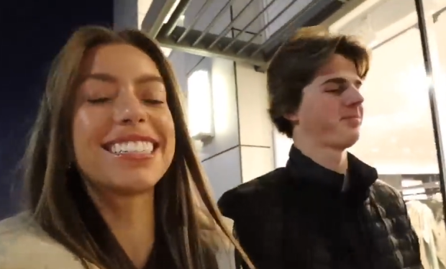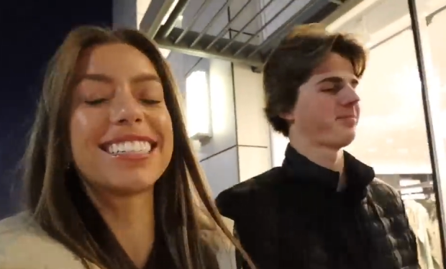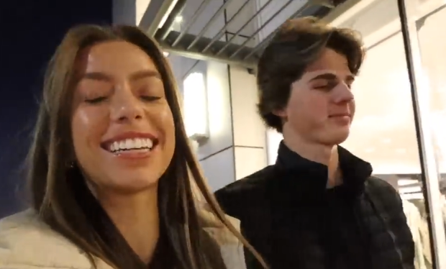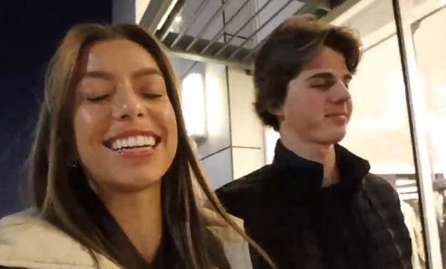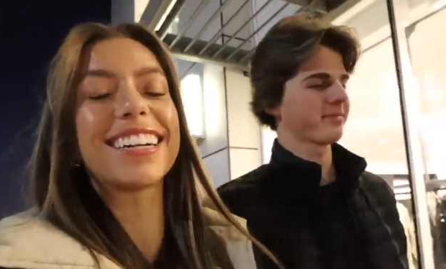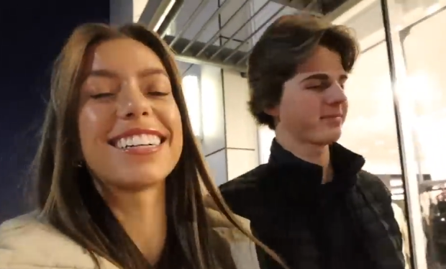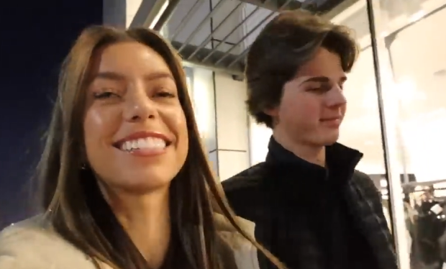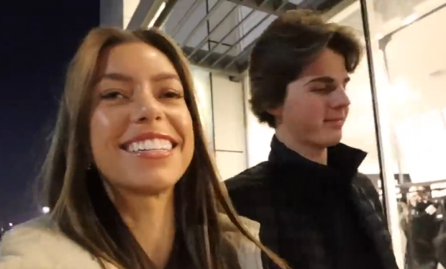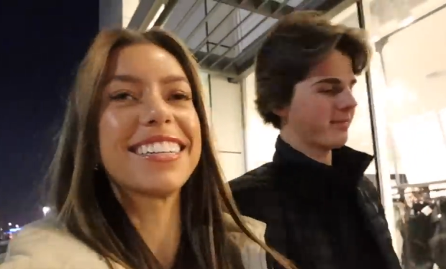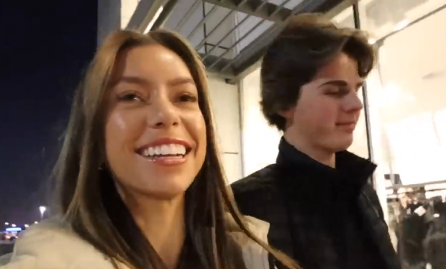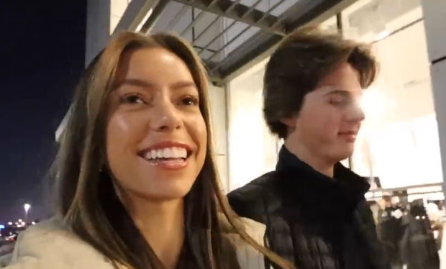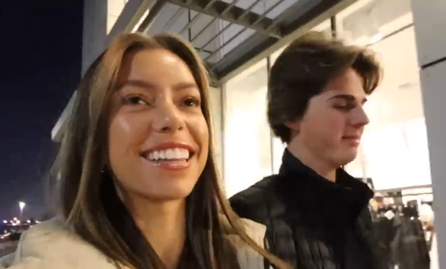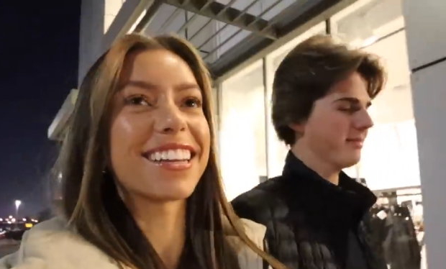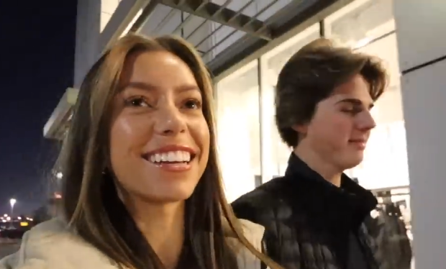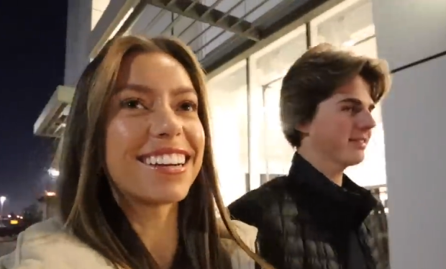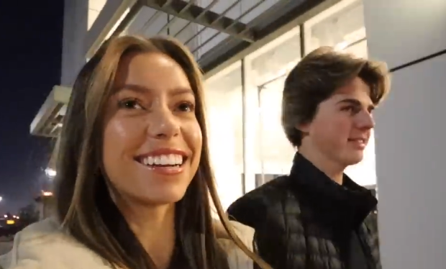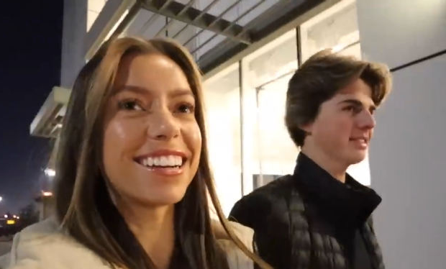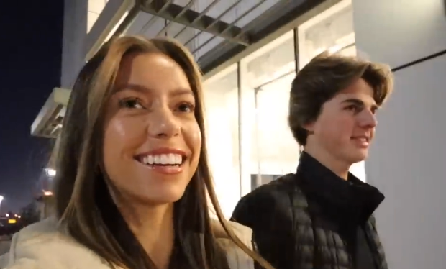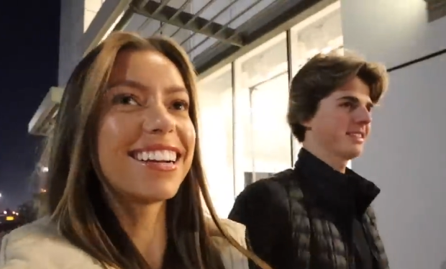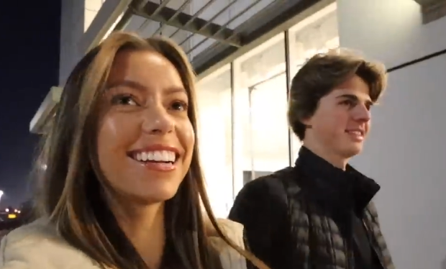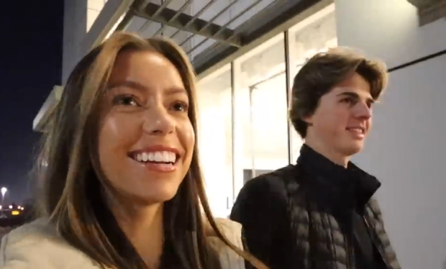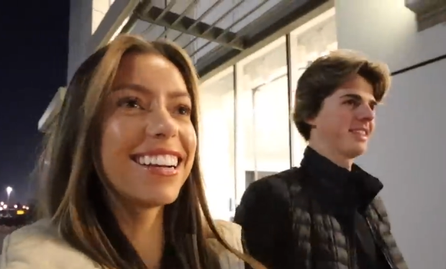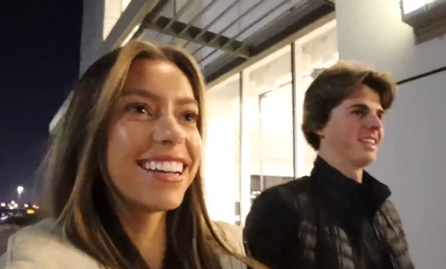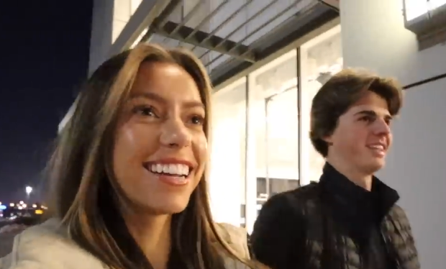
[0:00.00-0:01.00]
Speaker 1: dinner together
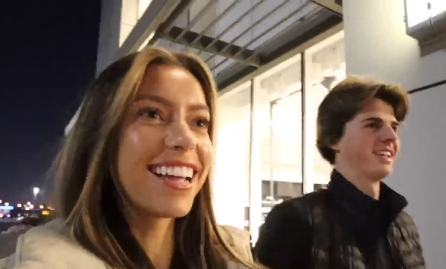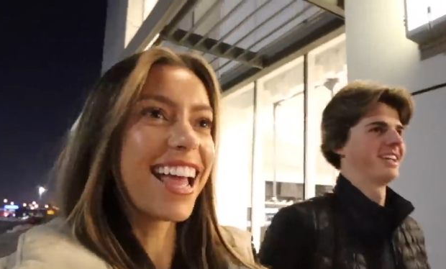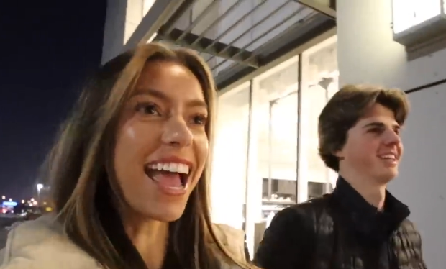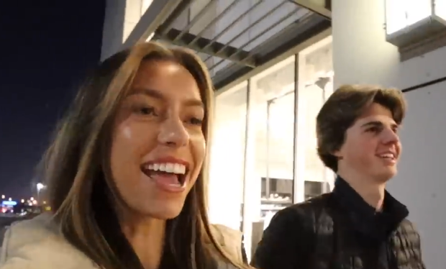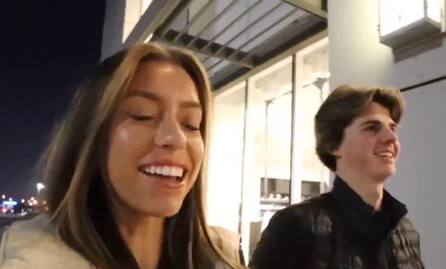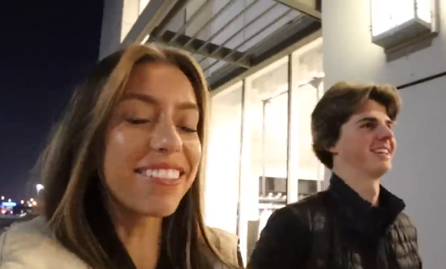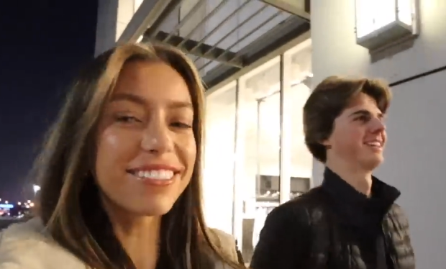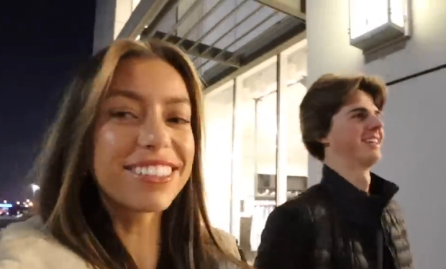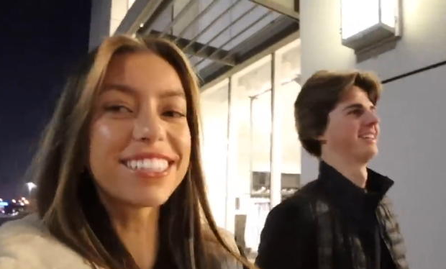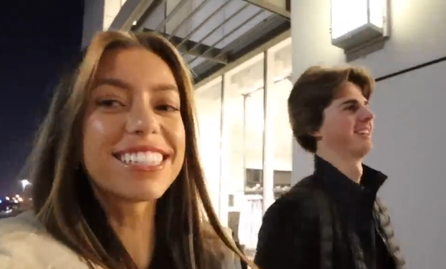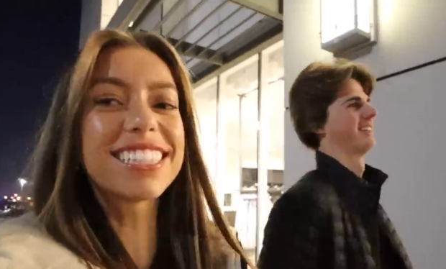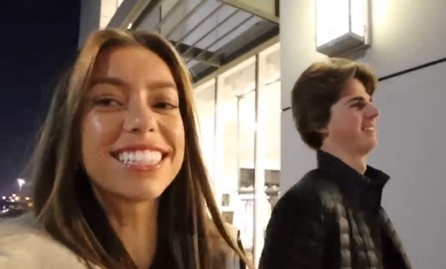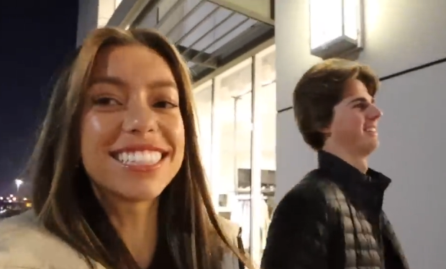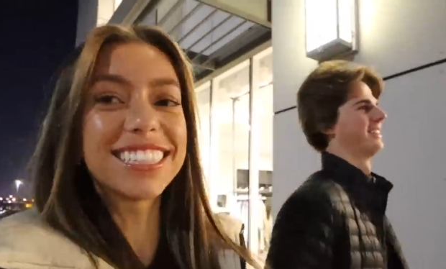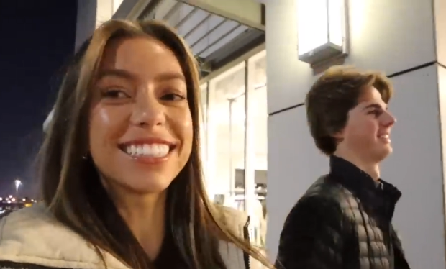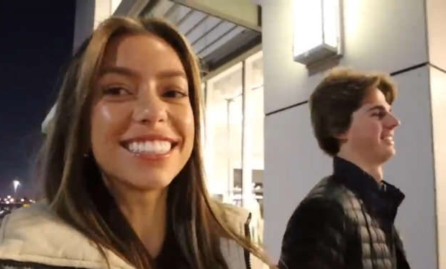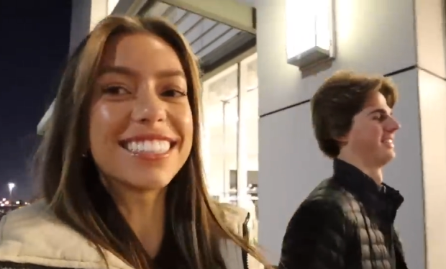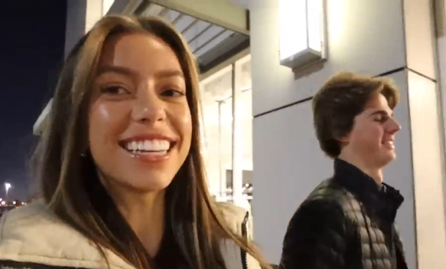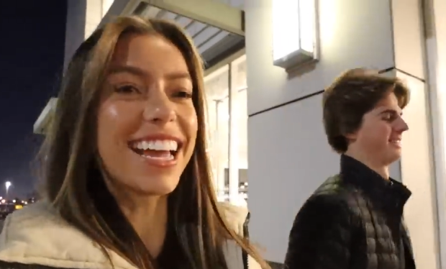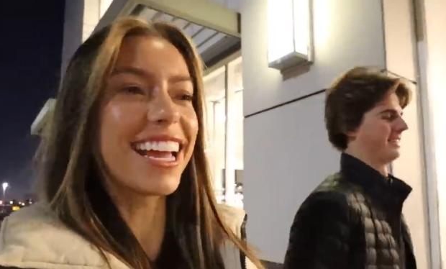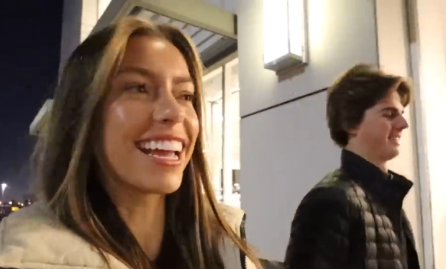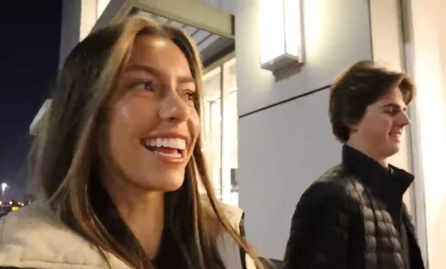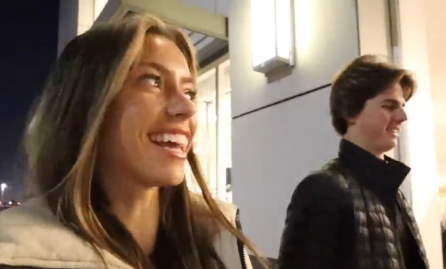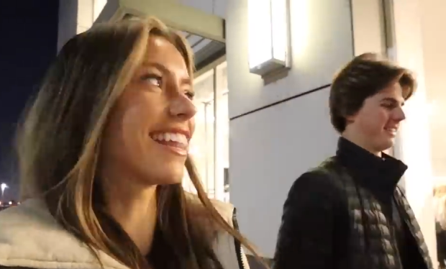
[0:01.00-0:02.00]
every single
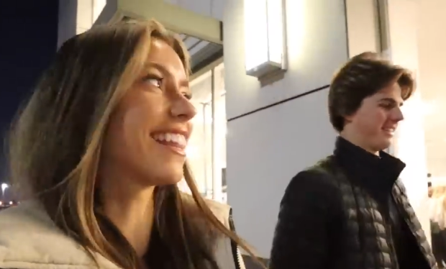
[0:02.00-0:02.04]
night,